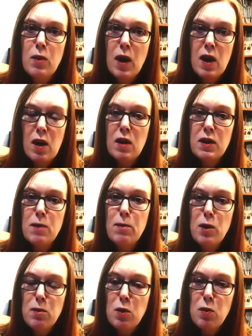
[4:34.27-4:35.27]
At the
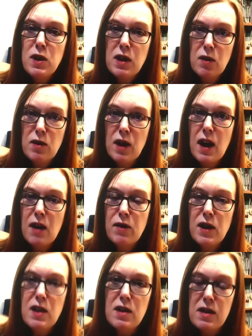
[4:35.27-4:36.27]
moment, we don't have an
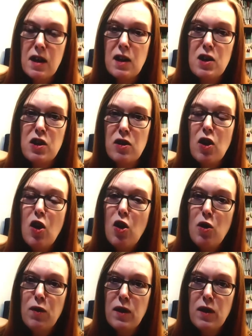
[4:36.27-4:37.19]
intersection of